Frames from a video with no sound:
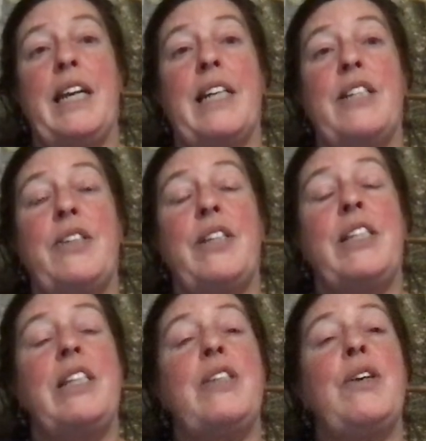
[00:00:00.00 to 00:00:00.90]
And so
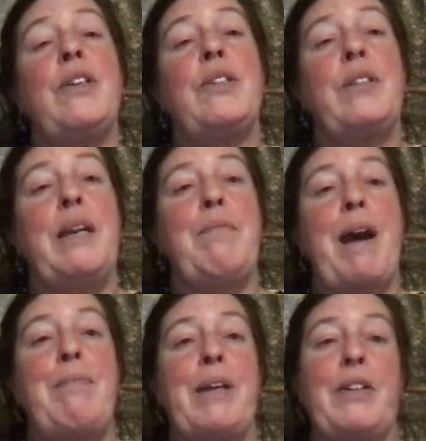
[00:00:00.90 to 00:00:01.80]
this is not only
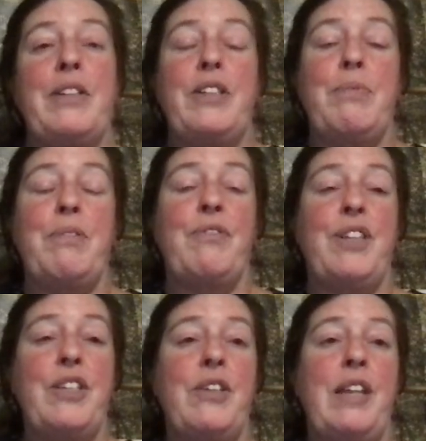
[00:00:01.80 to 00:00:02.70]
mapping on a
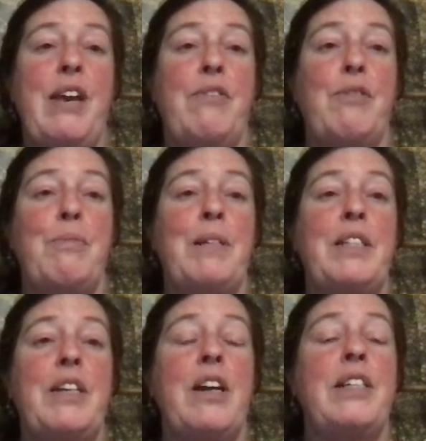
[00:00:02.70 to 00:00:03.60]
superficial level, but
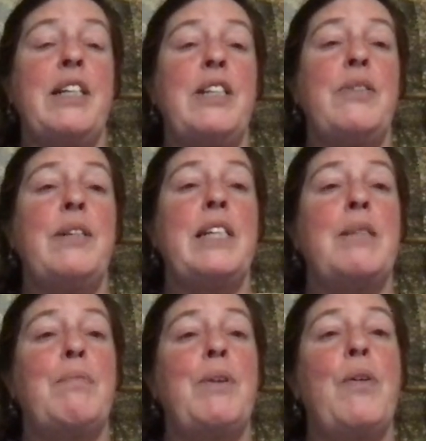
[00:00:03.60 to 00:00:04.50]
starting to
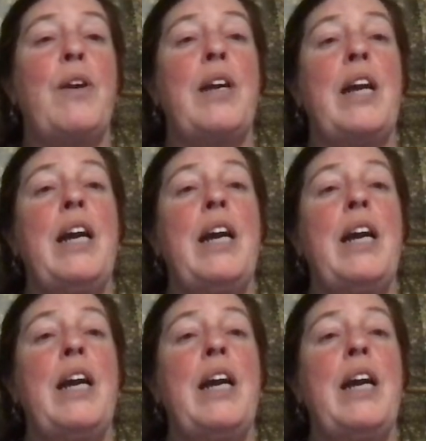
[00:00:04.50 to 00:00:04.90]
explore